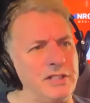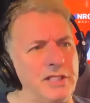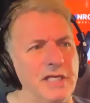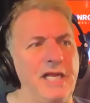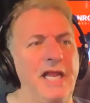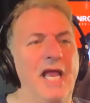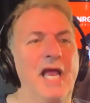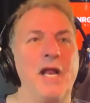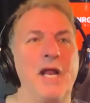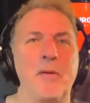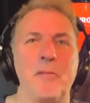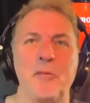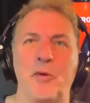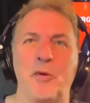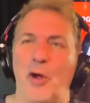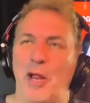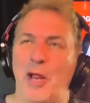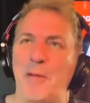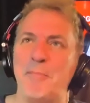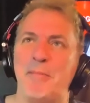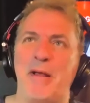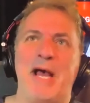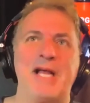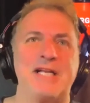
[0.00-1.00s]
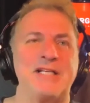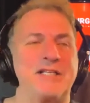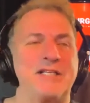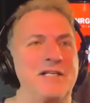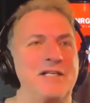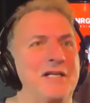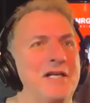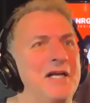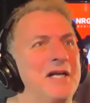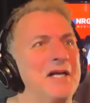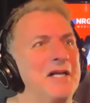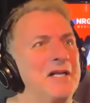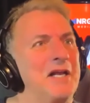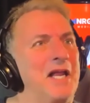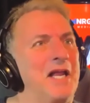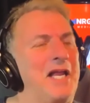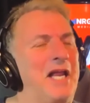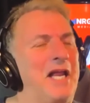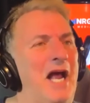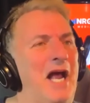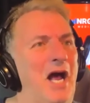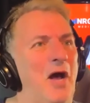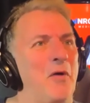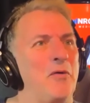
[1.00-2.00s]
again, I'm going back to like
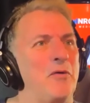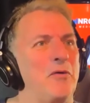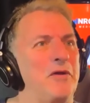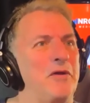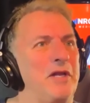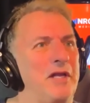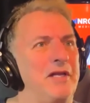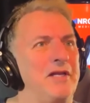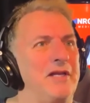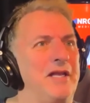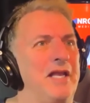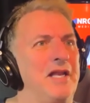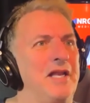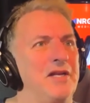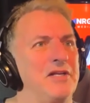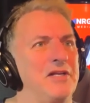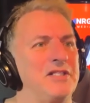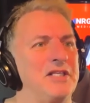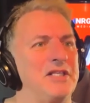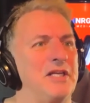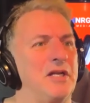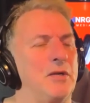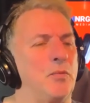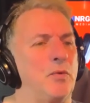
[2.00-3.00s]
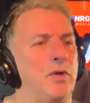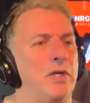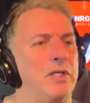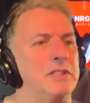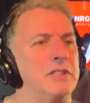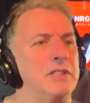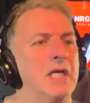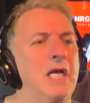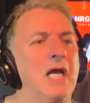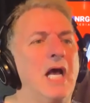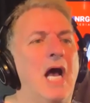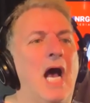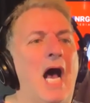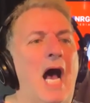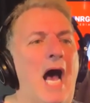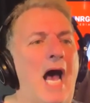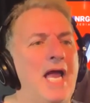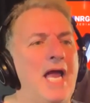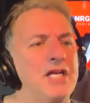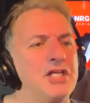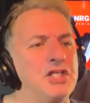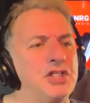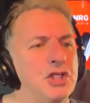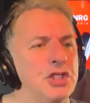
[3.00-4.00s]
how innocent it was.
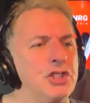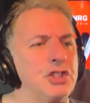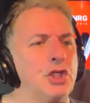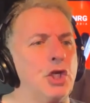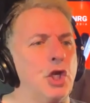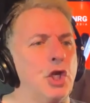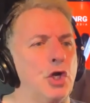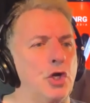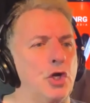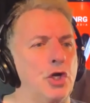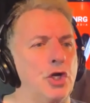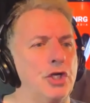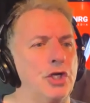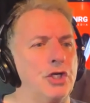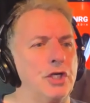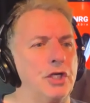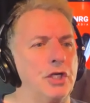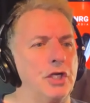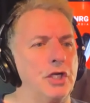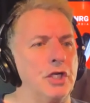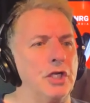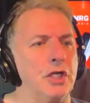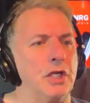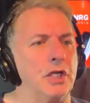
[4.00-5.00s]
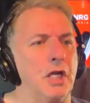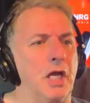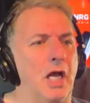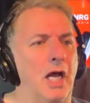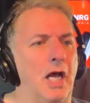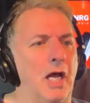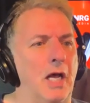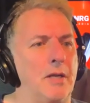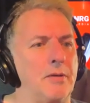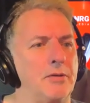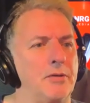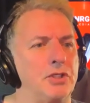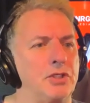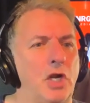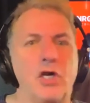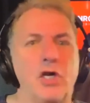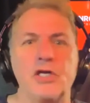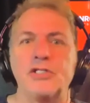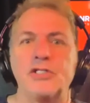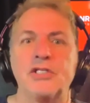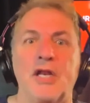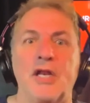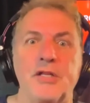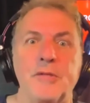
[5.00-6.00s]
I just heard uh,
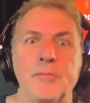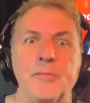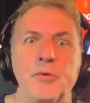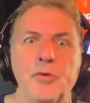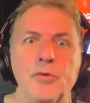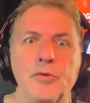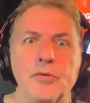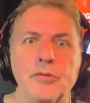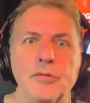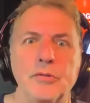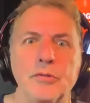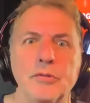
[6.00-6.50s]
"Dark Side of the Moon."